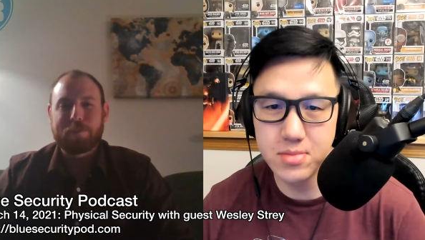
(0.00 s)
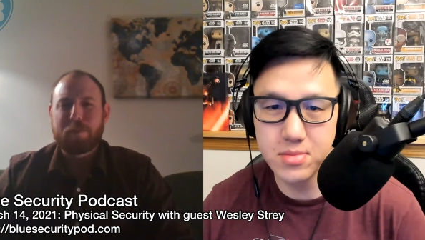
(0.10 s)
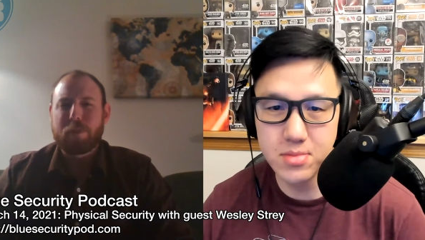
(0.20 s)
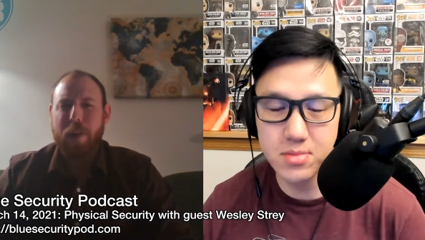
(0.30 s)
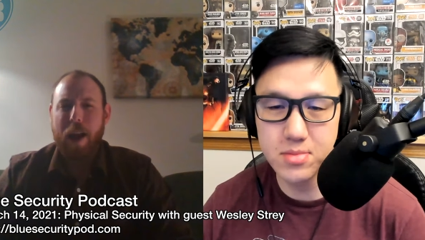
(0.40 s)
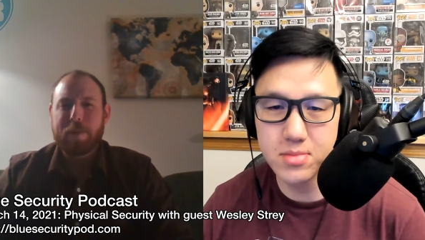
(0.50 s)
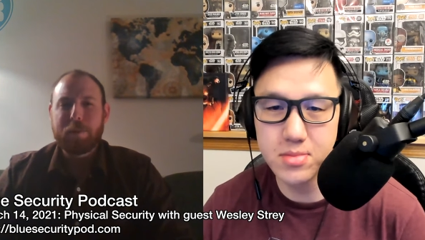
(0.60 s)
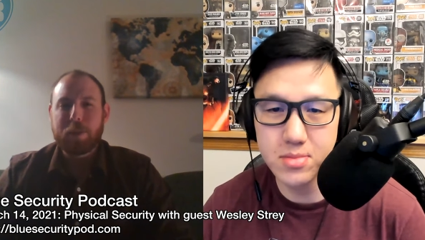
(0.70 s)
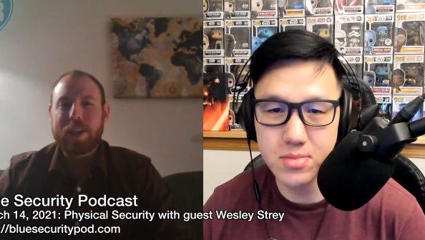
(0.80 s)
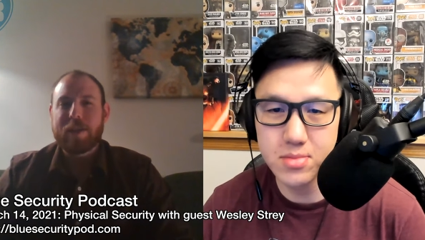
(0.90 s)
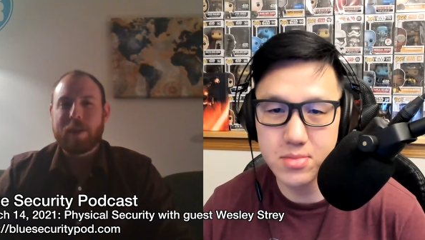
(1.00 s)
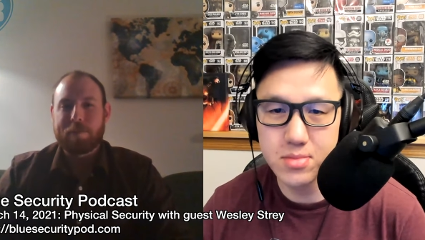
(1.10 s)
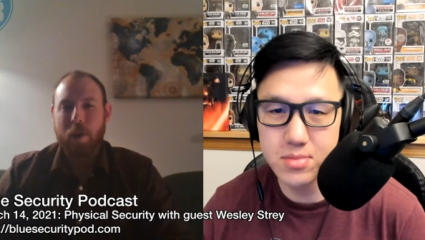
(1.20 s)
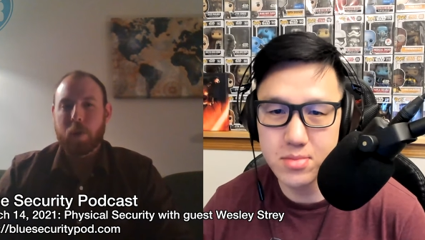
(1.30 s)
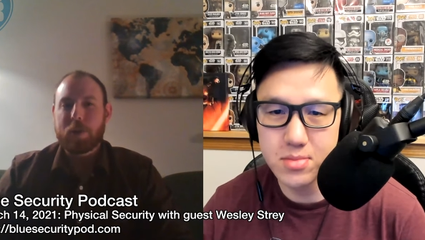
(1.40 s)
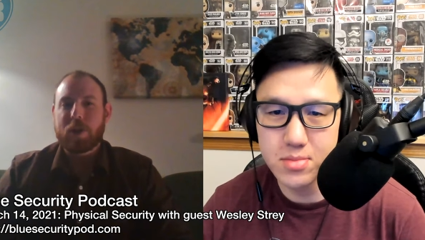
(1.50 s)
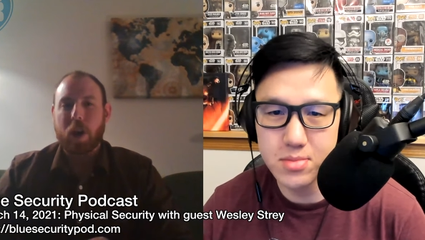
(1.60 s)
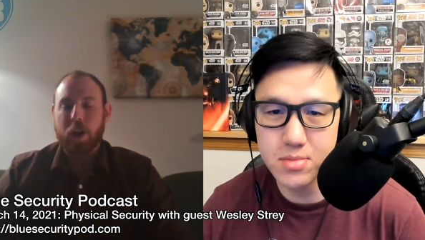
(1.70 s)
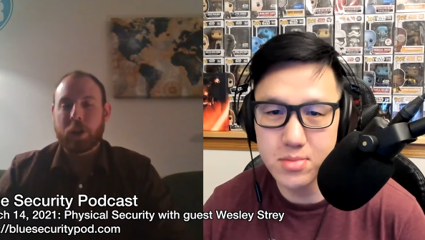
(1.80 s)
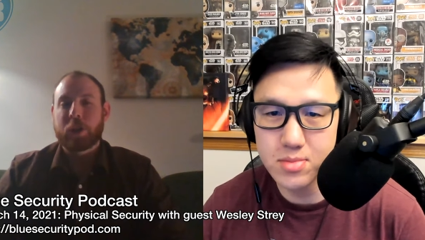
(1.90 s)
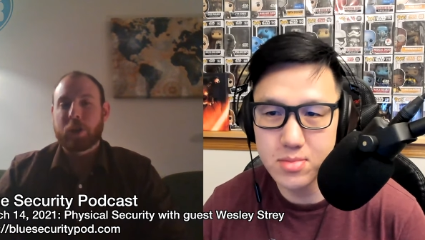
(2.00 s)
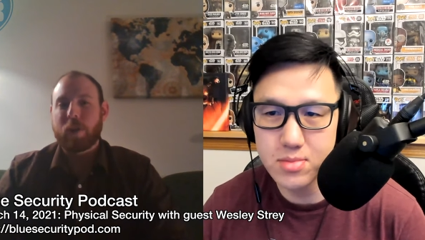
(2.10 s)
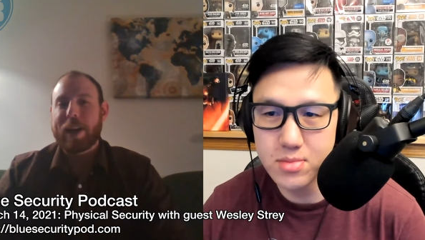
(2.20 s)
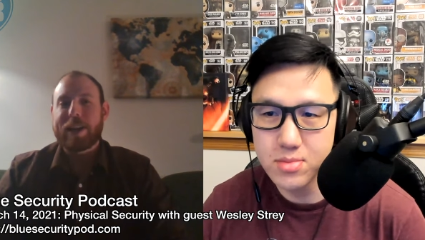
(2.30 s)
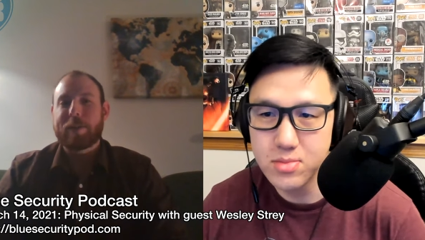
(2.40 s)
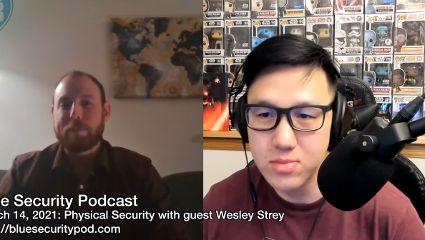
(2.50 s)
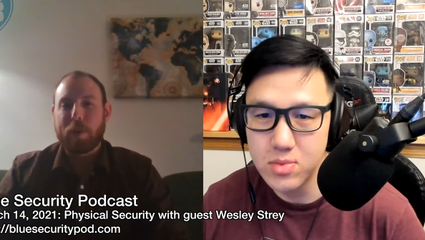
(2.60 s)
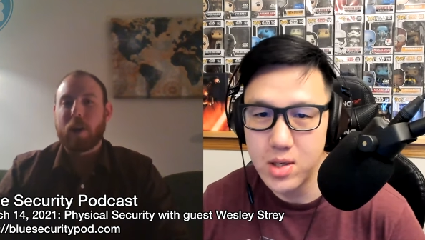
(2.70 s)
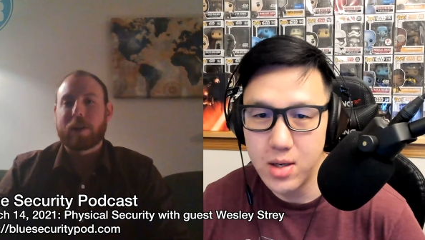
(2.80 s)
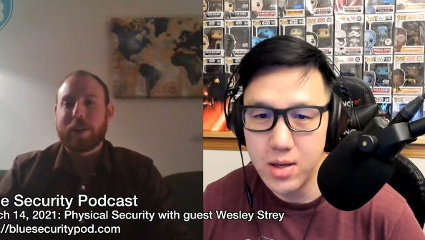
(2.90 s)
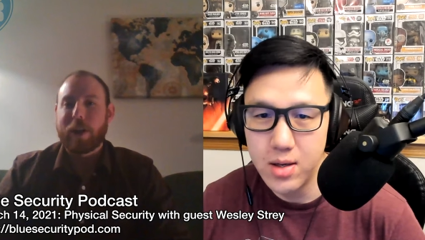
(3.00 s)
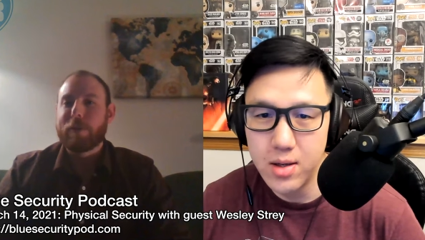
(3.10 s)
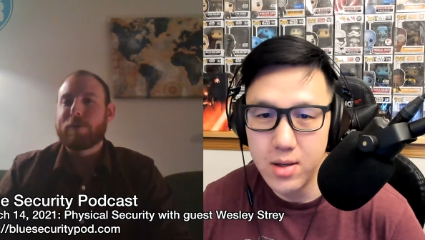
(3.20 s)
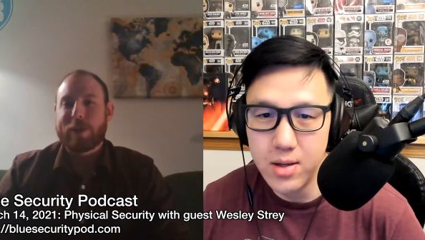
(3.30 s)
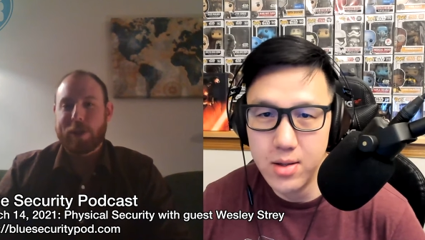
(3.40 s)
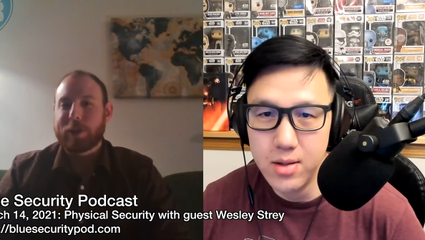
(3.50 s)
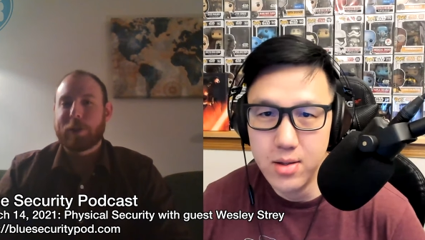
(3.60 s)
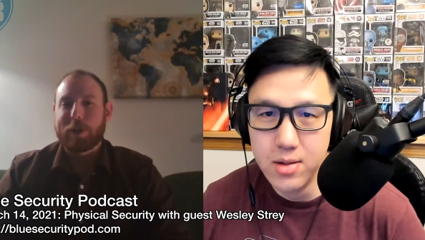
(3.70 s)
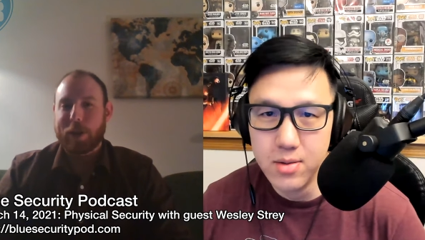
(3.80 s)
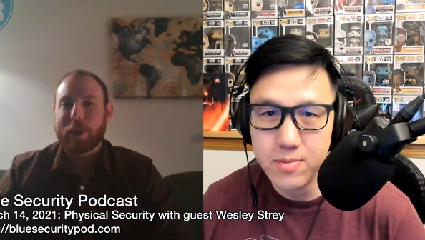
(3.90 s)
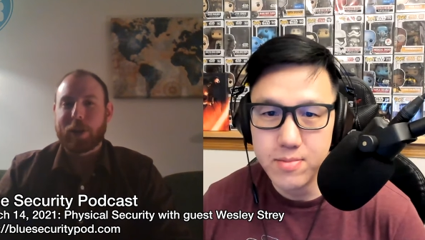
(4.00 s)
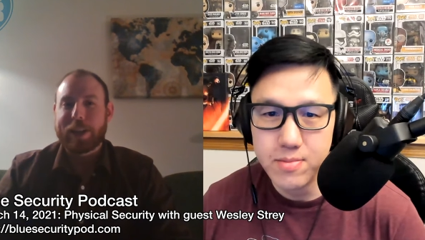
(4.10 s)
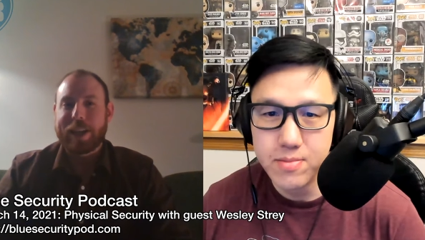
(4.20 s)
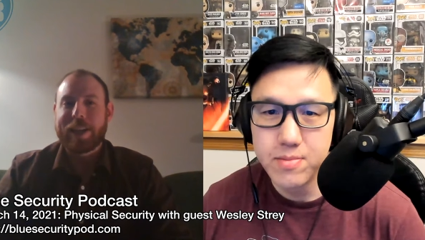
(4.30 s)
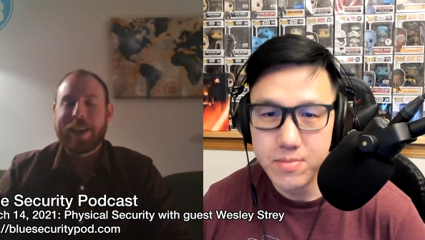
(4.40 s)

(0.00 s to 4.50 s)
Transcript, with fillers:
Speaker 1: probably the most underrated part of physical security